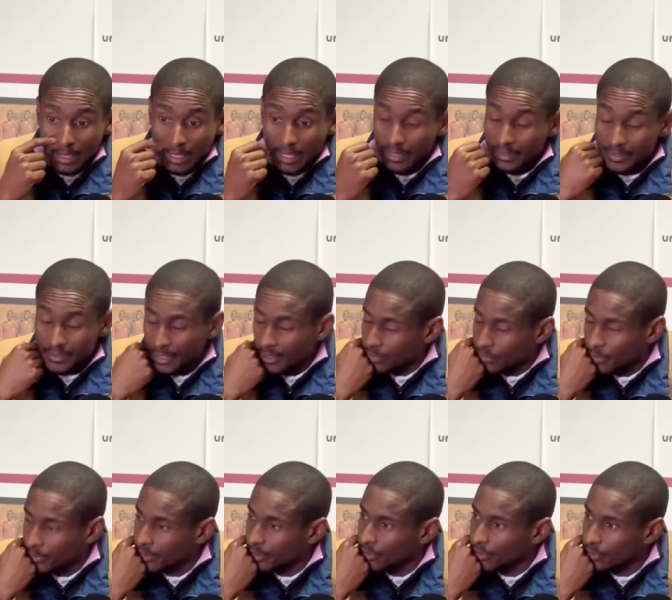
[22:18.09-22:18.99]
And he said to
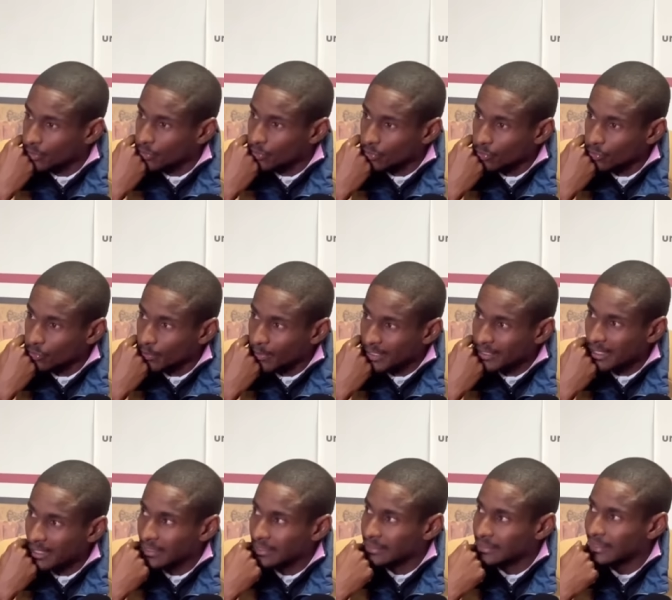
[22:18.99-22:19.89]
me, You, you must
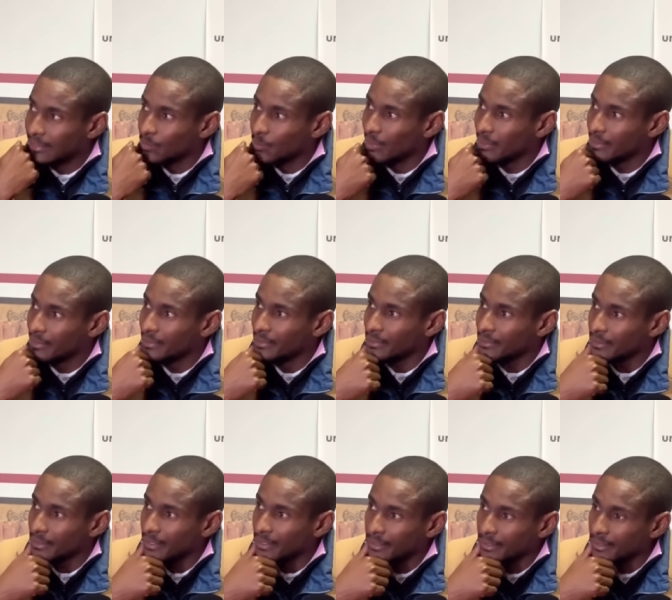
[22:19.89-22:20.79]
understand one thing
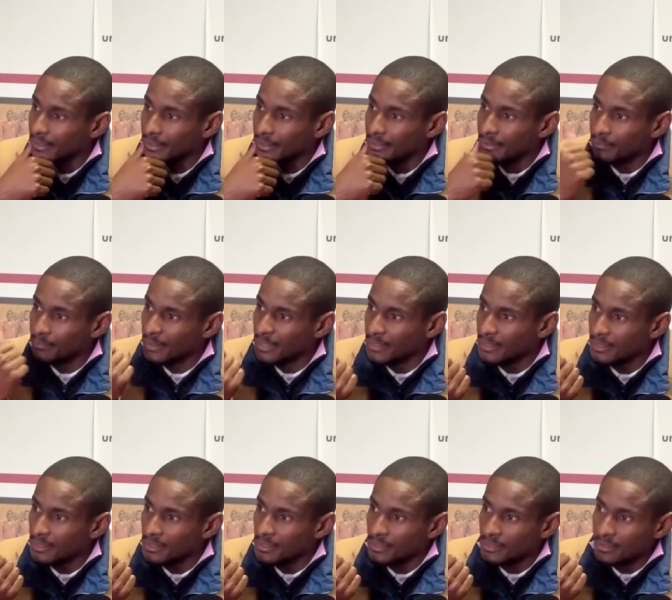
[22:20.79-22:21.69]
in, in
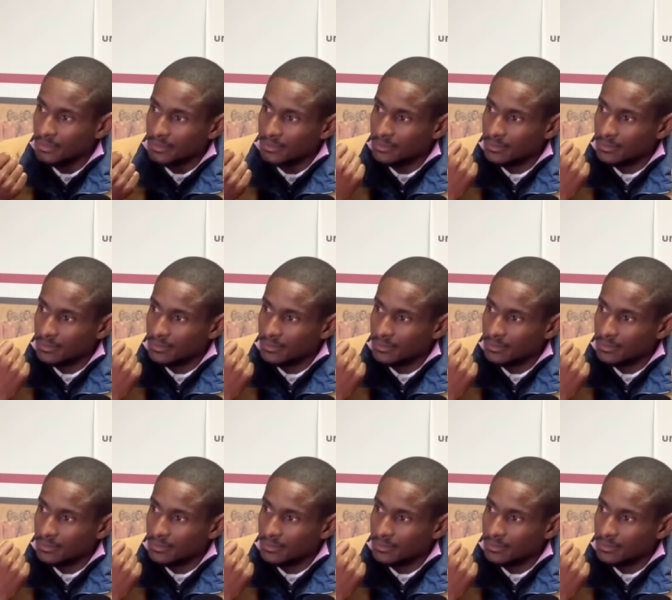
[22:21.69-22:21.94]
business,